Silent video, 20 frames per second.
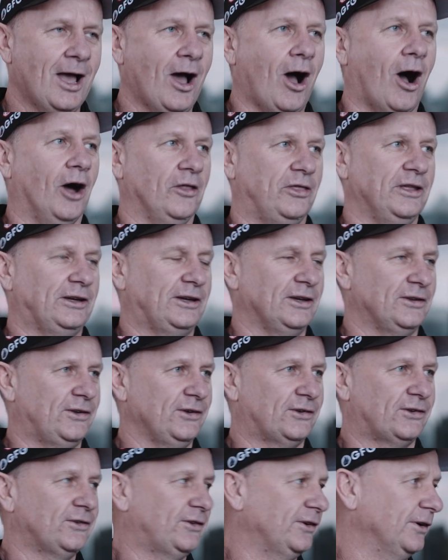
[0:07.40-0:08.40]
I think
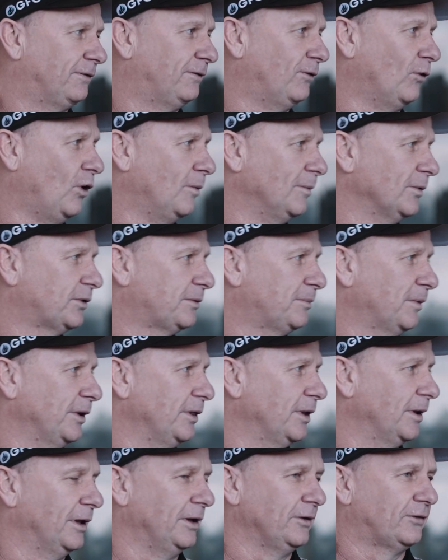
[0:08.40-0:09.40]
consistency of form has
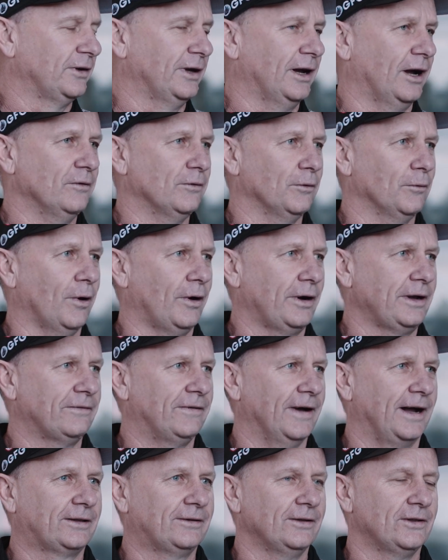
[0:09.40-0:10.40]
been an overriding
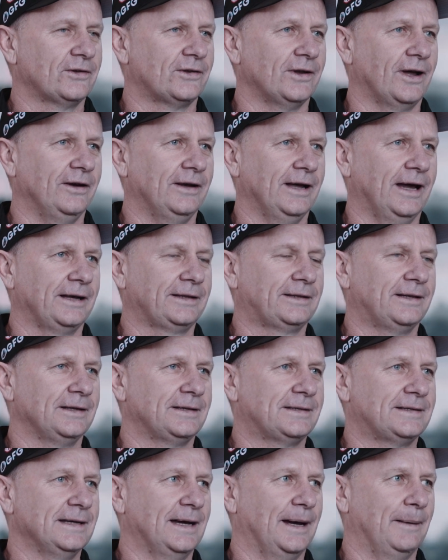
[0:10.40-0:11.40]
factor. There's no doubt
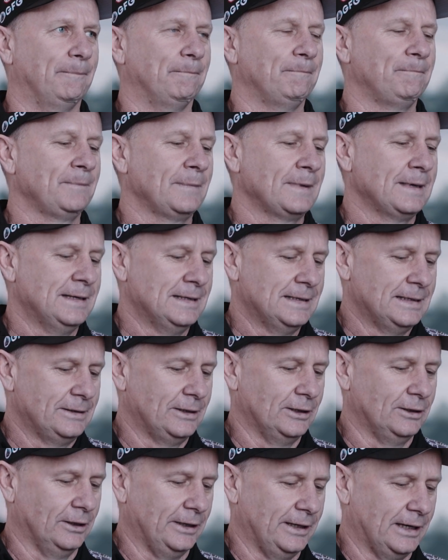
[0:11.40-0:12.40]
that
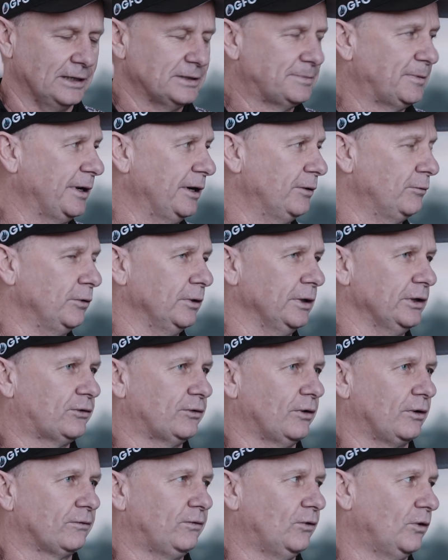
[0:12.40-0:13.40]
that Leno's been in really
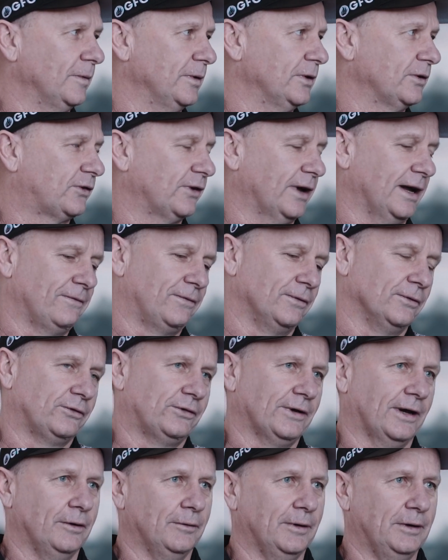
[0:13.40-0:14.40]
strong form in the sample.
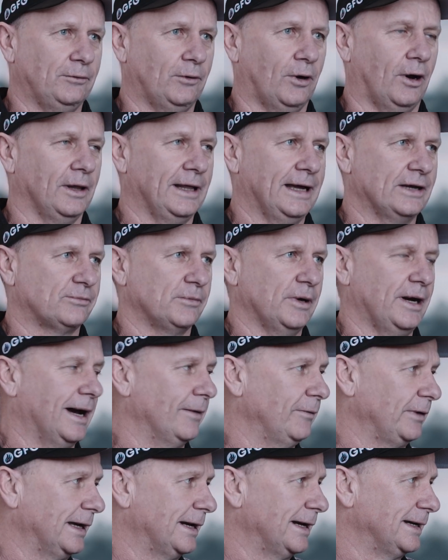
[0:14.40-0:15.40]
So, and Riley hasn't been
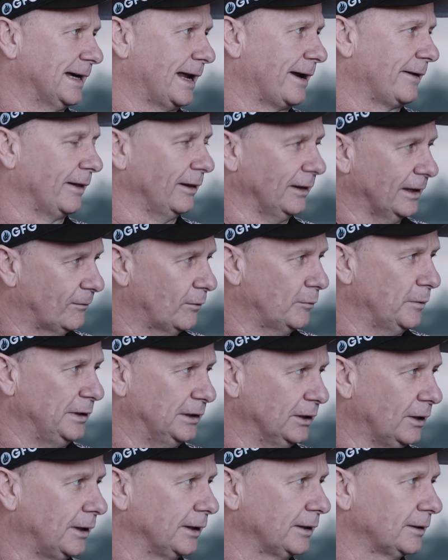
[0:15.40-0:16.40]
able to get it done at the level
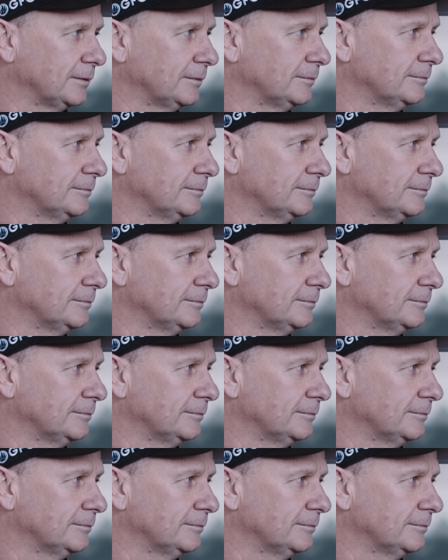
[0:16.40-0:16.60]
we'd like.